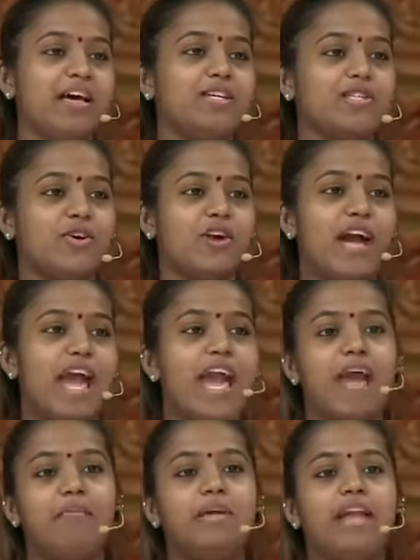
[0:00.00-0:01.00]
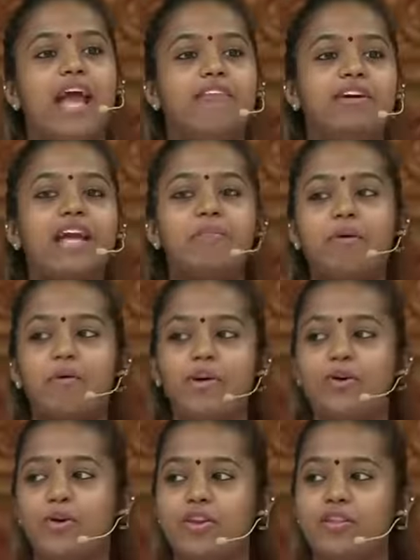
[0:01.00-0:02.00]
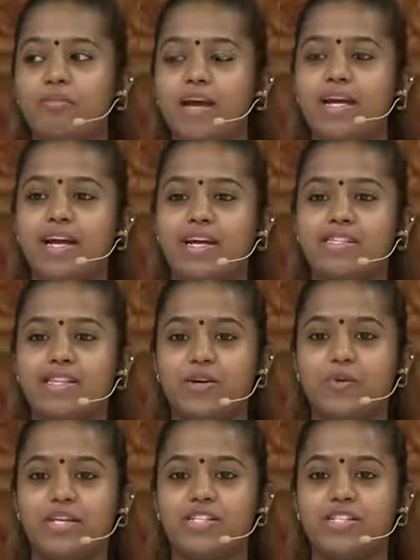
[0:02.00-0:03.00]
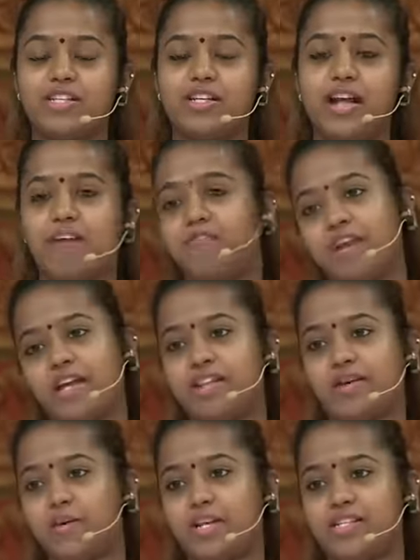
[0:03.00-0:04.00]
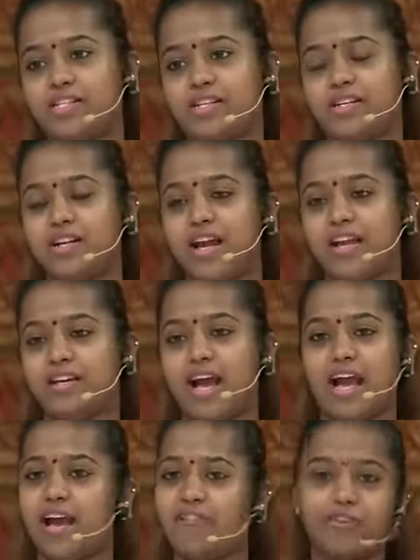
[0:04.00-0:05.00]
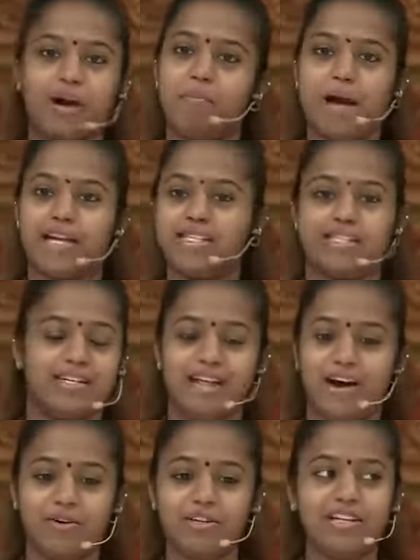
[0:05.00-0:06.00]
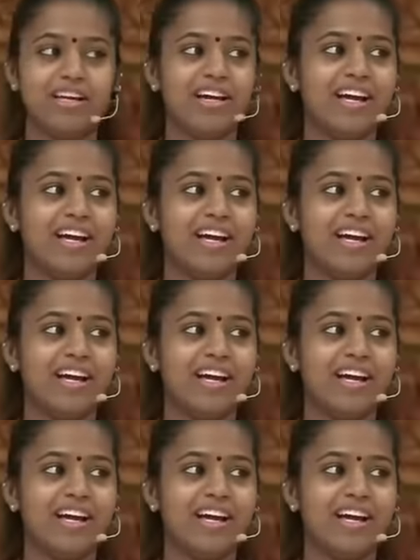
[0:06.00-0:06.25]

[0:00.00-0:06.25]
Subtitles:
So, I mean, every time I want to go to the mic and ask a question, I forget the question, and I have to come back and sit down.